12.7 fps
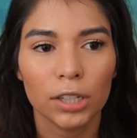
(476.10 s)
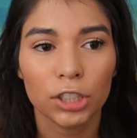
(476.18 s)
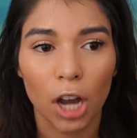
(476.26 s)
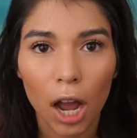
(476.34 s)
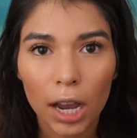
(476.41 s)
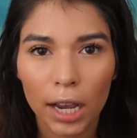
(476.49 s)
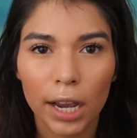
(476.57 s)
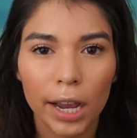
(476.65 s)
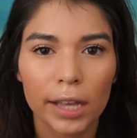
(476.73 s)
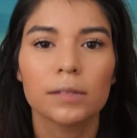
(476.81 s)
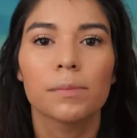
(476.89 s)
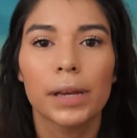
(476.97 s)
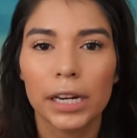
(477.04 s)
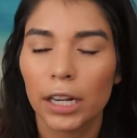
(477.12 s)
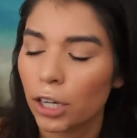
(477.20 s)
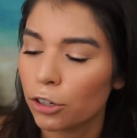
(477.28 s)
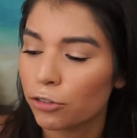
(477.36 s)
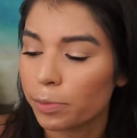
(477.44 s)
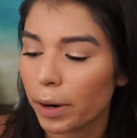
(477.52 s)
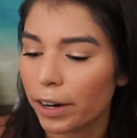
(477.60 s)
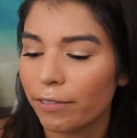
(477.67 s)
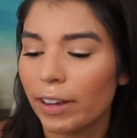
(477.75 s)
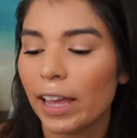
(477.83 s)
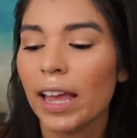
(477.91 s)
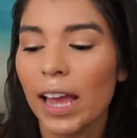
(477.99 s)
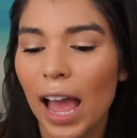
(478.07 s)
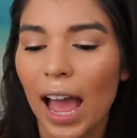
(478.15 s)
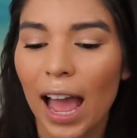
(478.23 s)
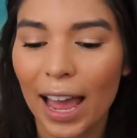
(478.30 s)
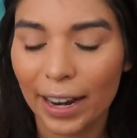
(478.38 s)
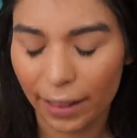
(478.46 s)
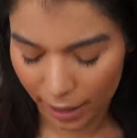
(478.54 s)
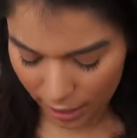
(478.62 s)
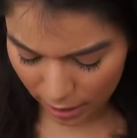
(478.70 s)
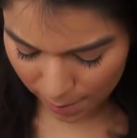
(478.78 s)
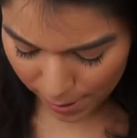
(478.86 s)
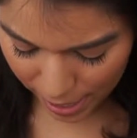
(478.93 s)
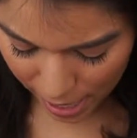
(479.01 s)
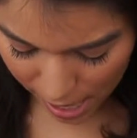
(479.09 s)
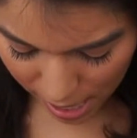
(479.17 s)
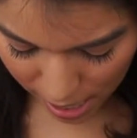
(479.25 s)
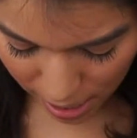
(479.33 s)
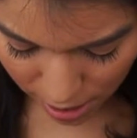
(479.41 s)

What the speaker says: talking has been a huge part of it. And like at the beginning,